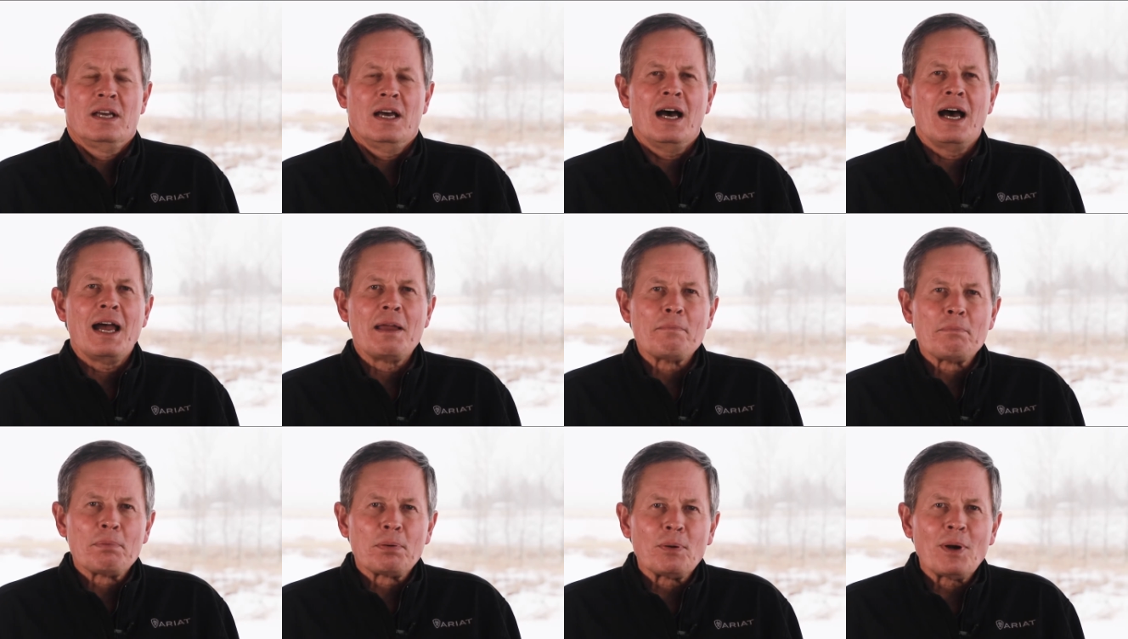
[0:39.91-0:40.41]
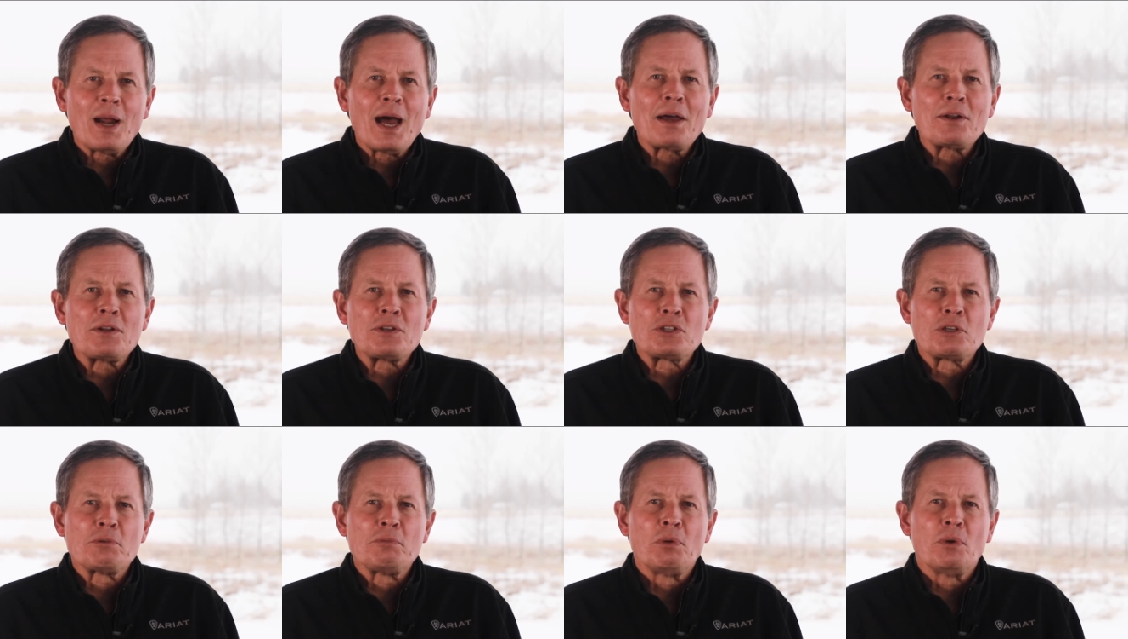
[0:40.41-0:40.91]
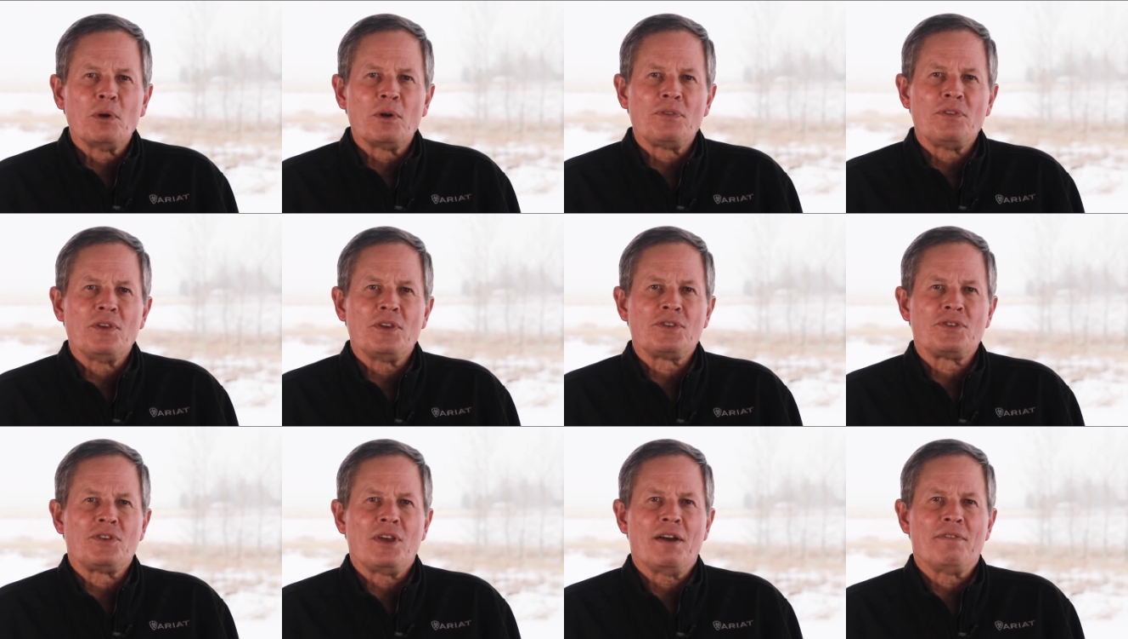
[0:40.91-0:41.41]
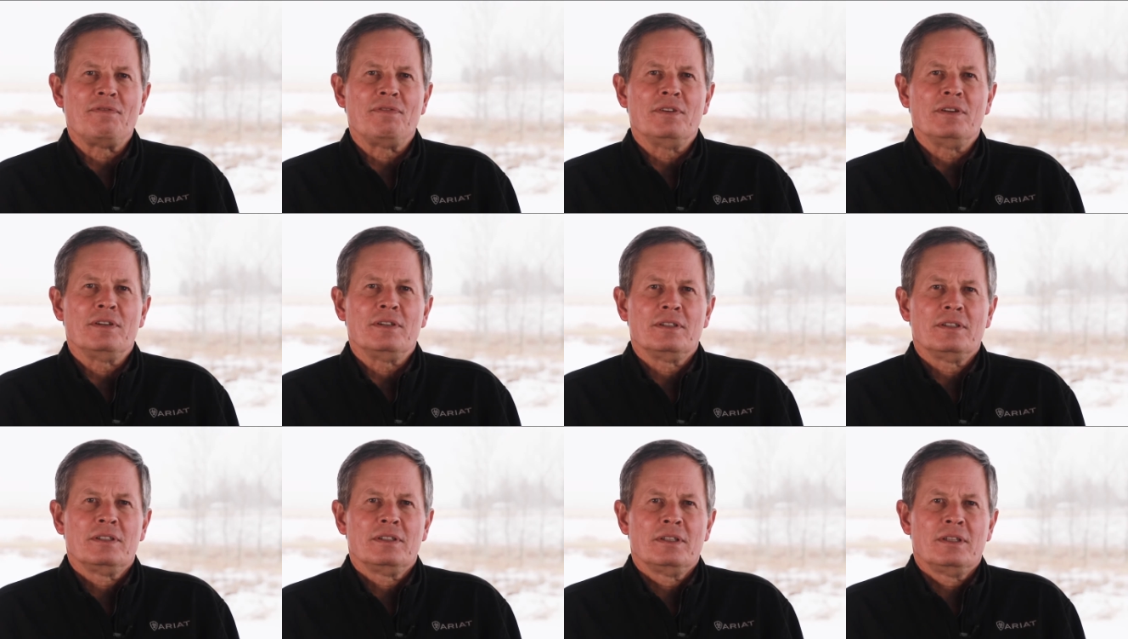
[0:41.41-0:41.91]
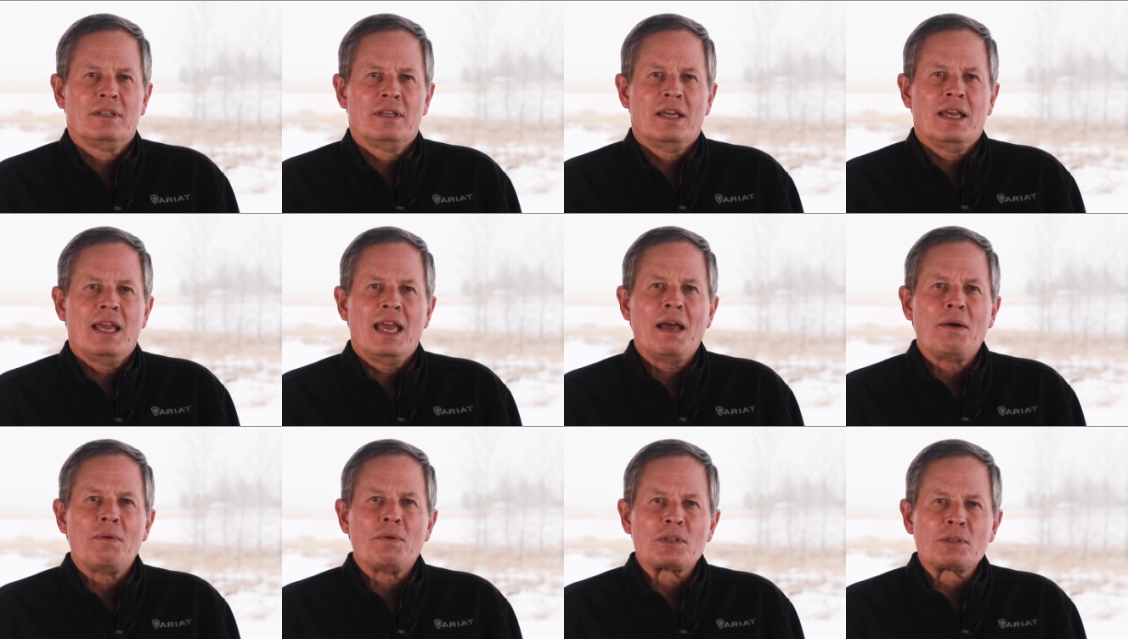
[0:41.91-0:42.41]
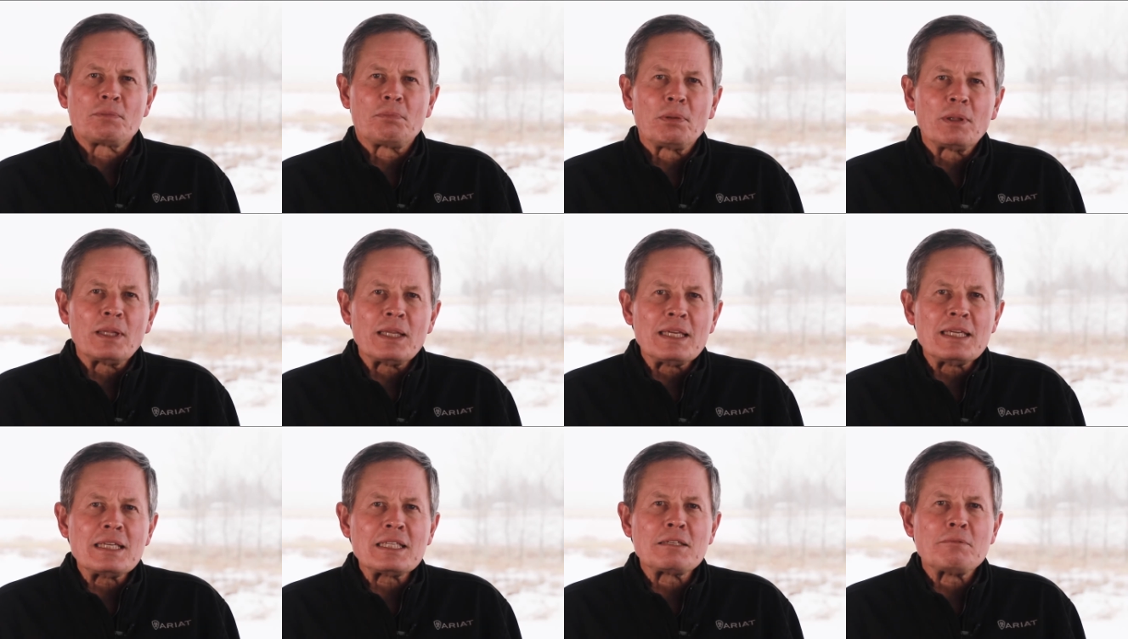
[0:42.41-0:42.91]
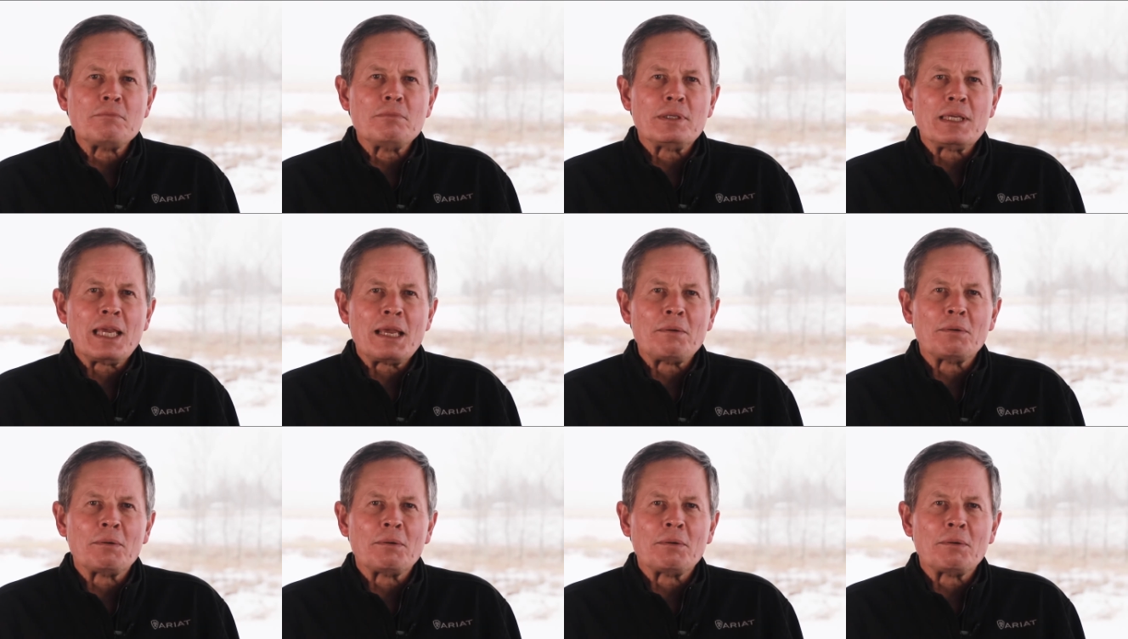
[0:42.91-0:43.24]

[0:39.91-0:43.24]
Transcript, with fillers: I'm proud to support this effort and was pleased to be